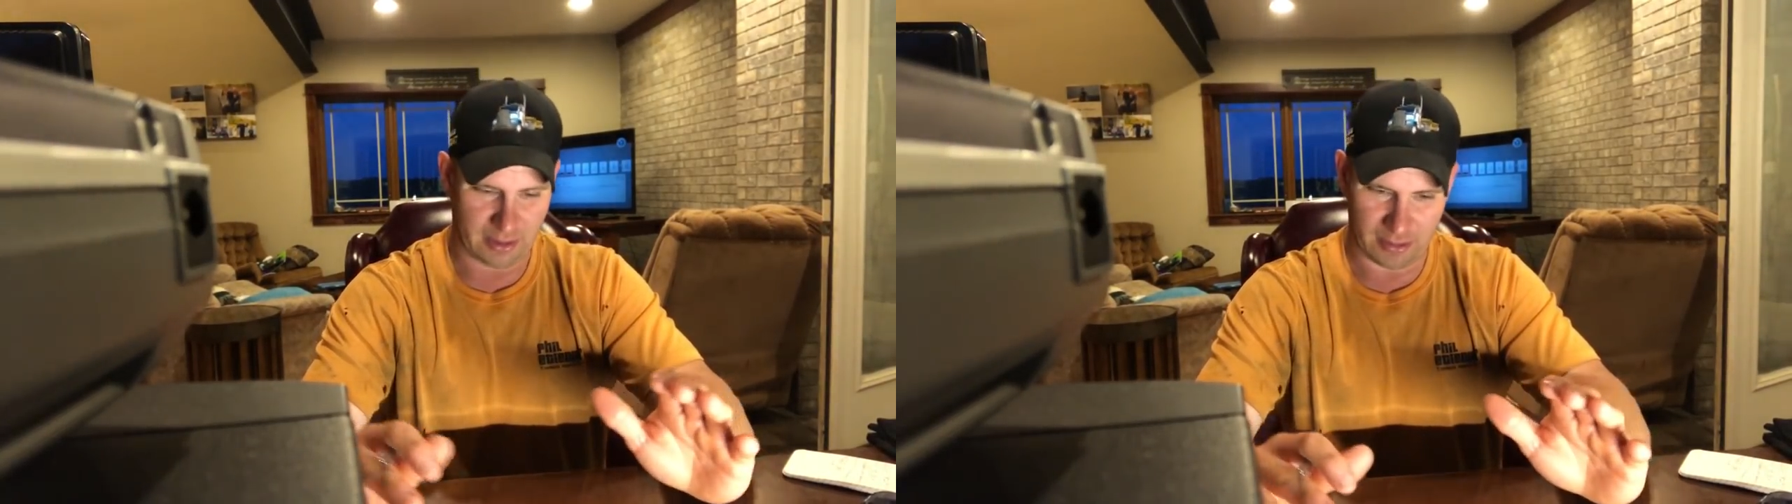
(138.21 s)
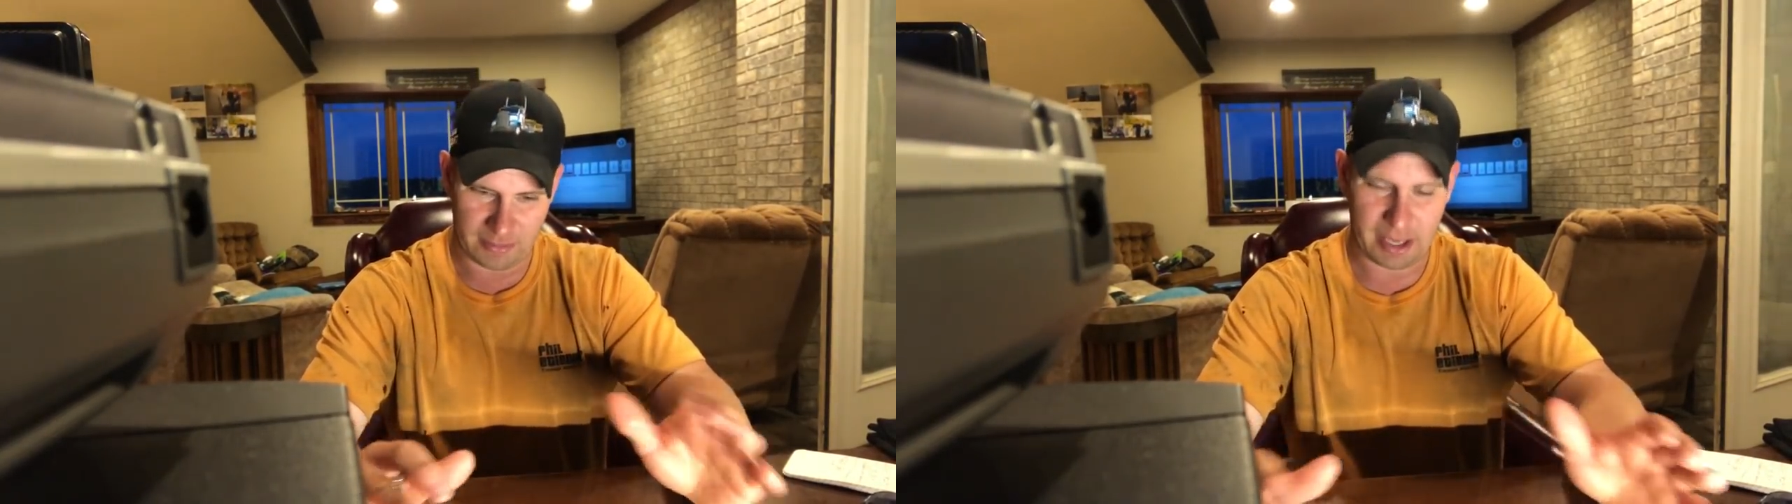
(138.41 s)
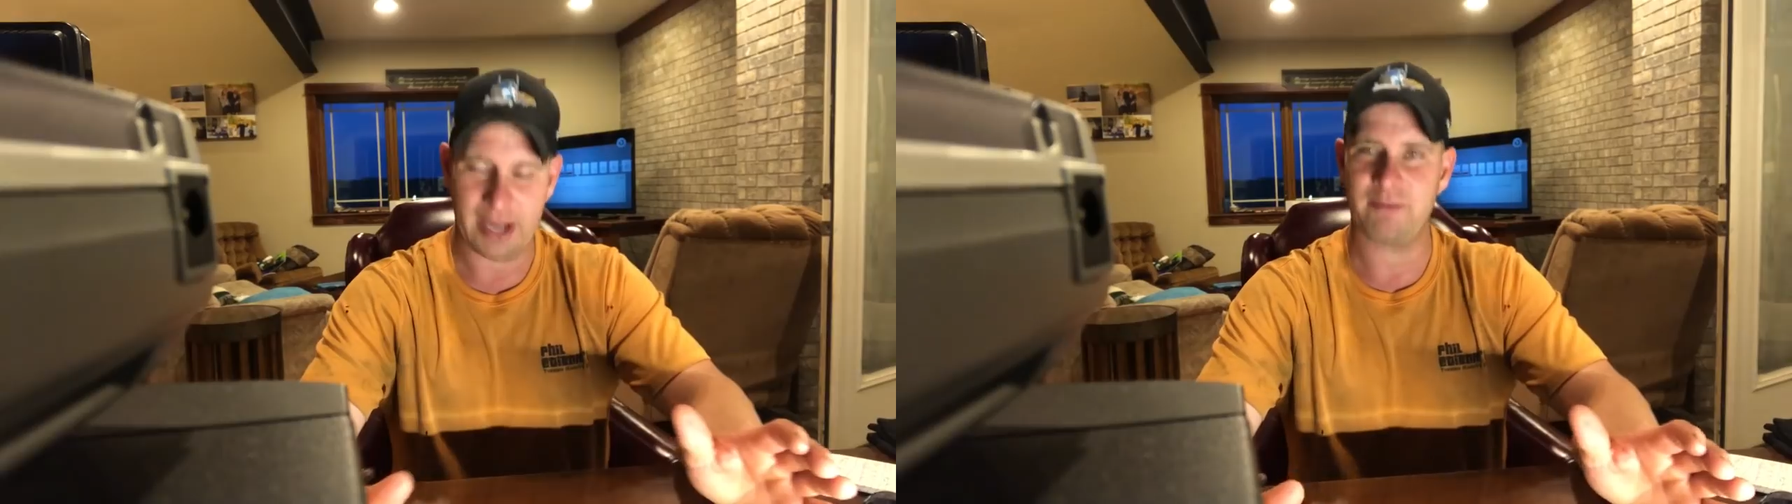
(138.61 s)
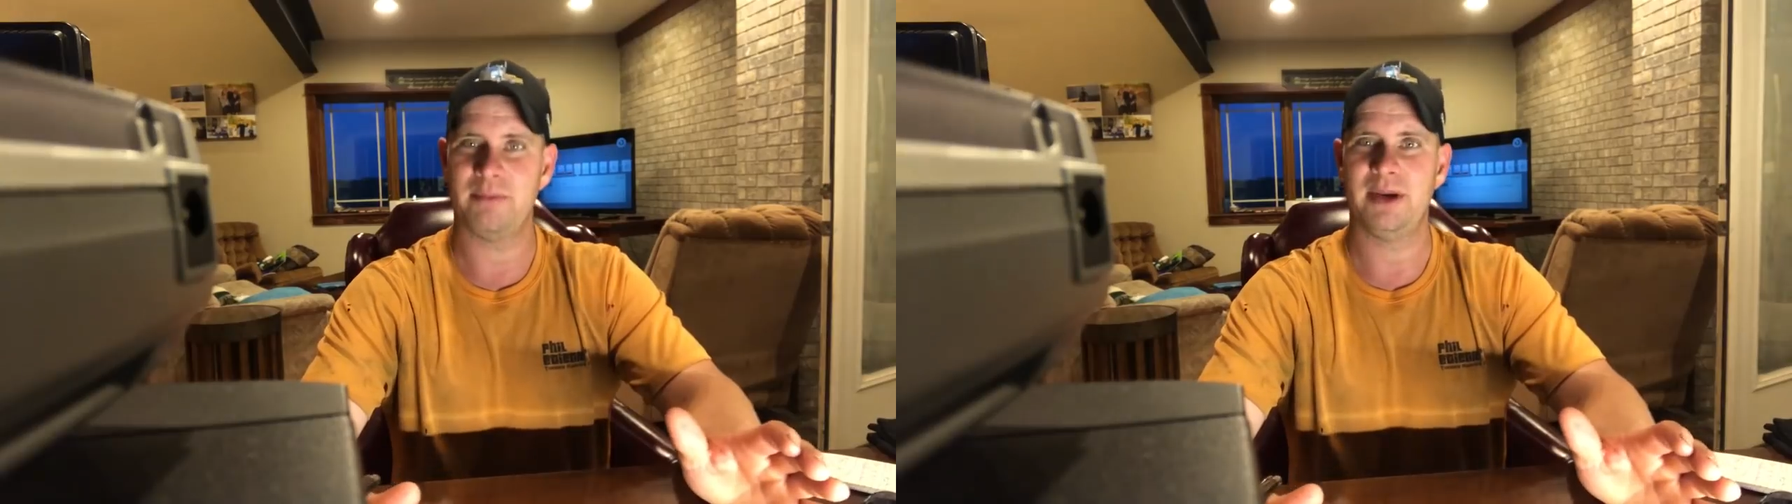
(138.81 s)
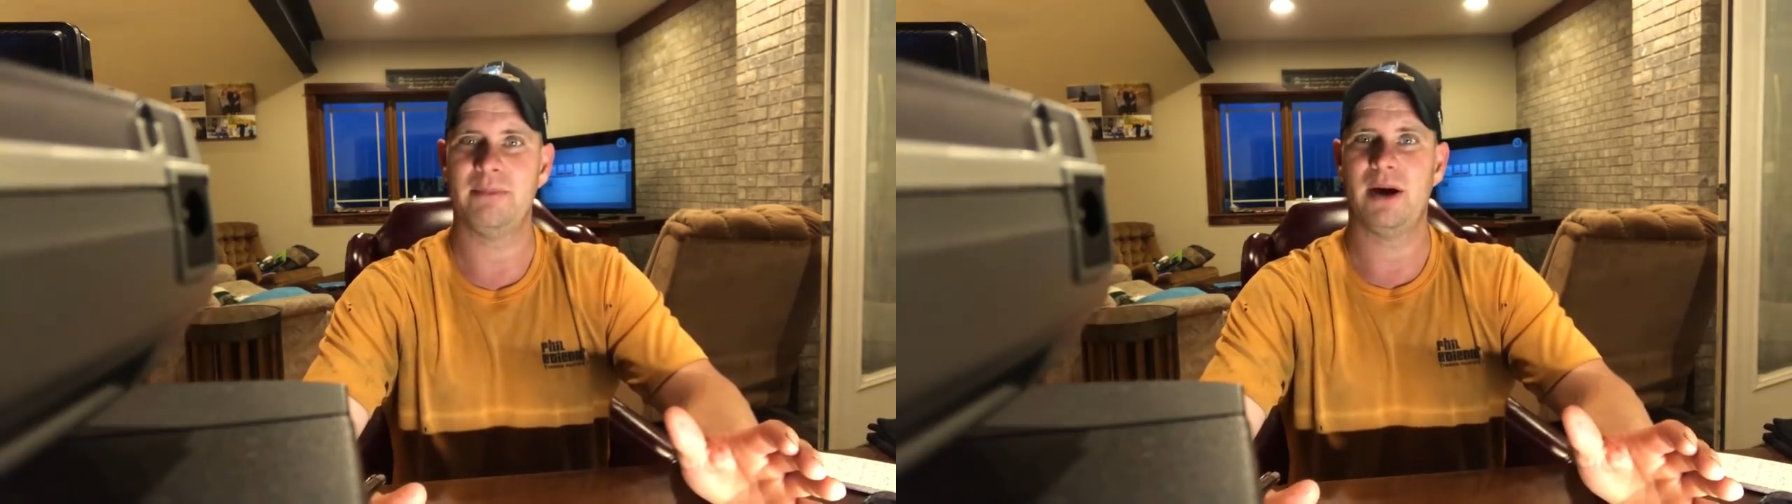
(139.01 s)
on behalf of
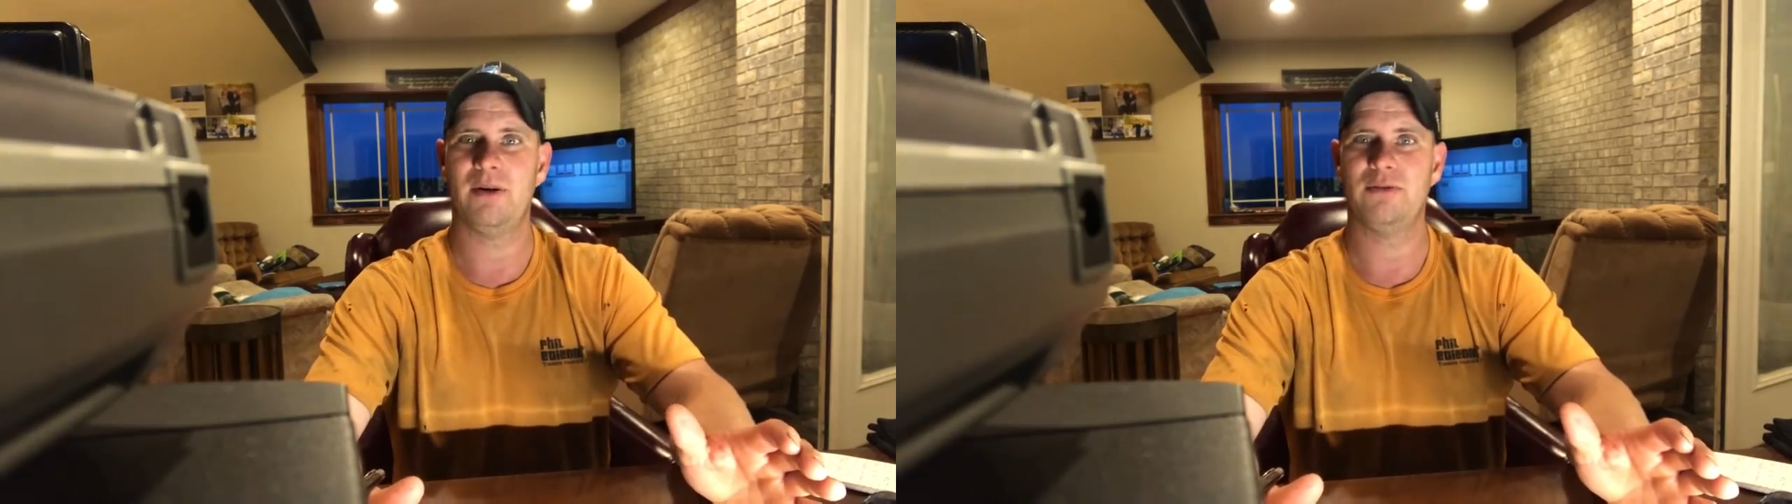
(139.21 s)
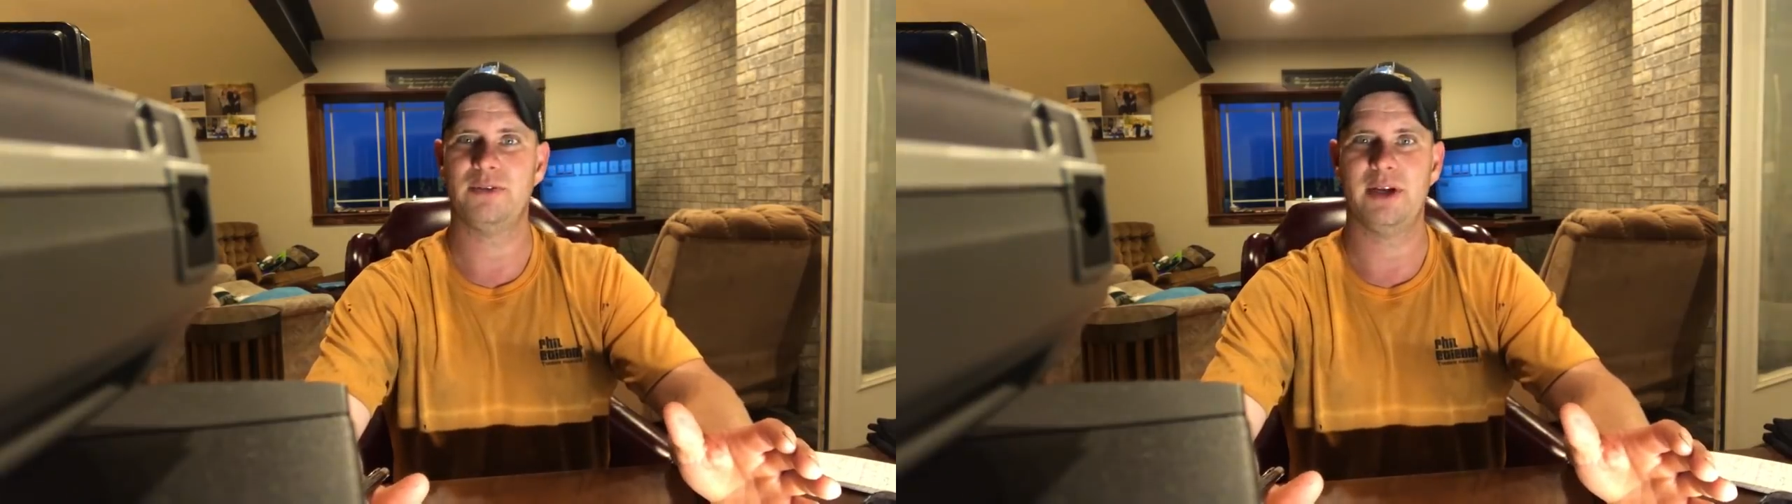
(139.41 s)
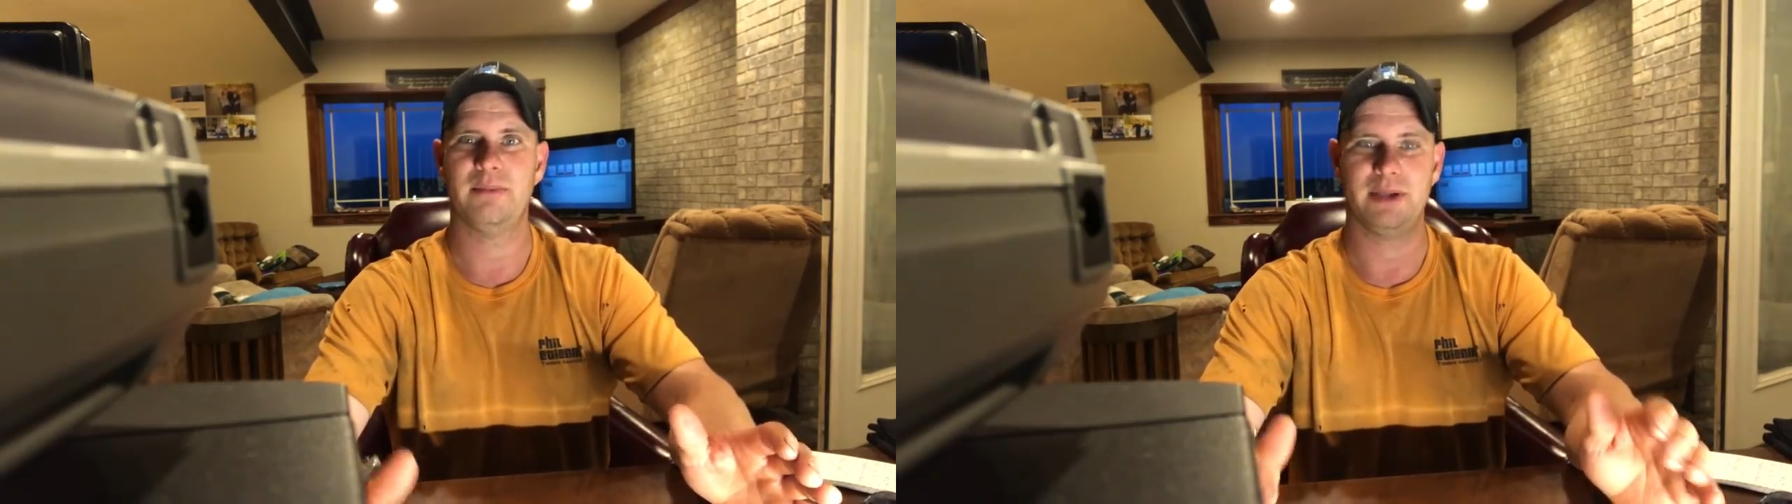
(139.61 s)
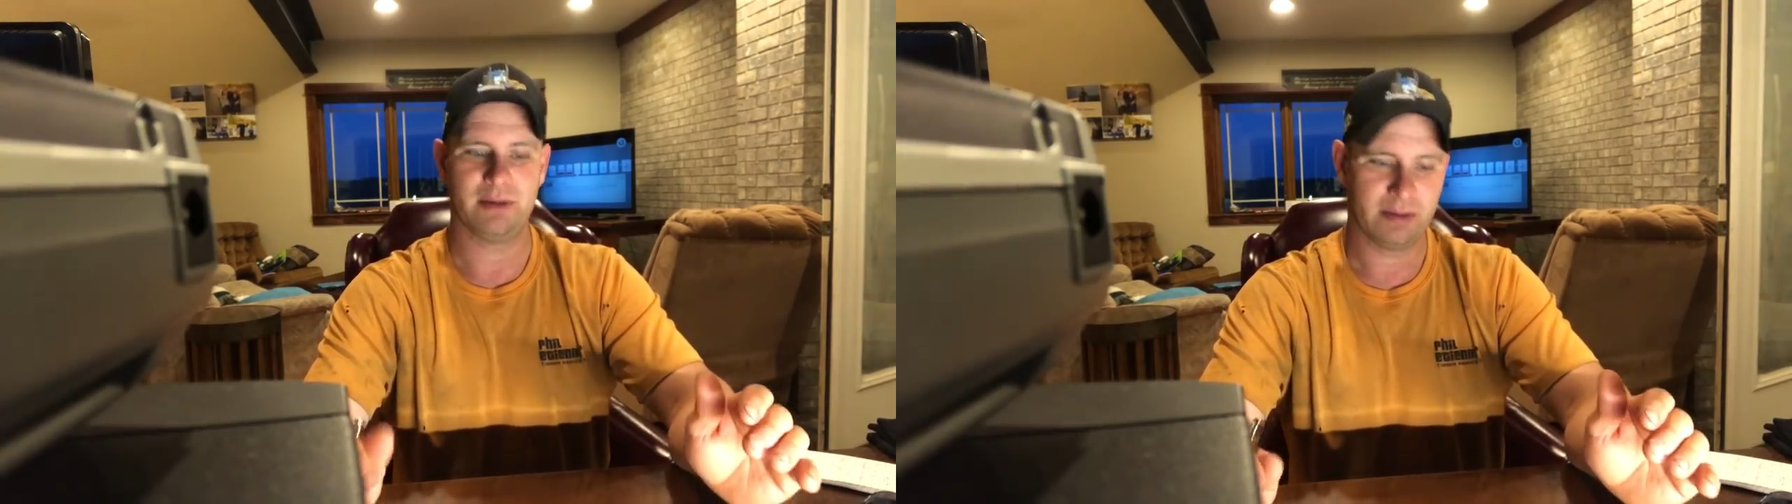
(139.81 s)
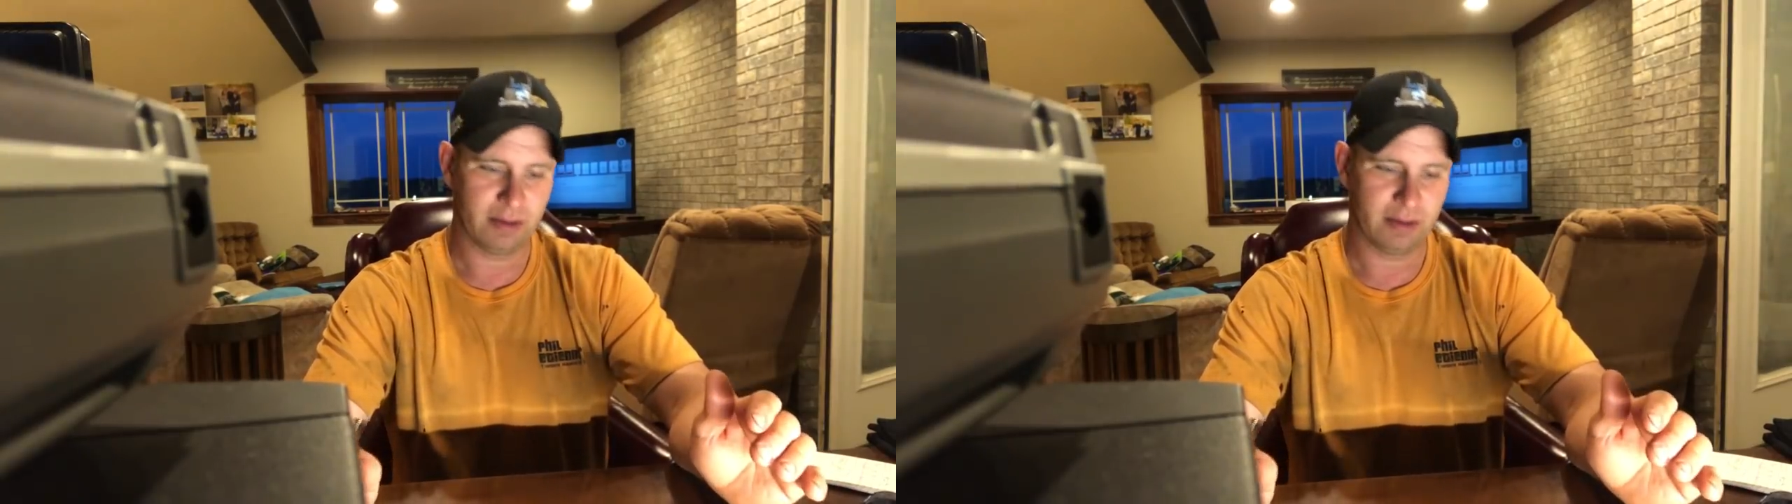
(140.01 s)
me and my whole family.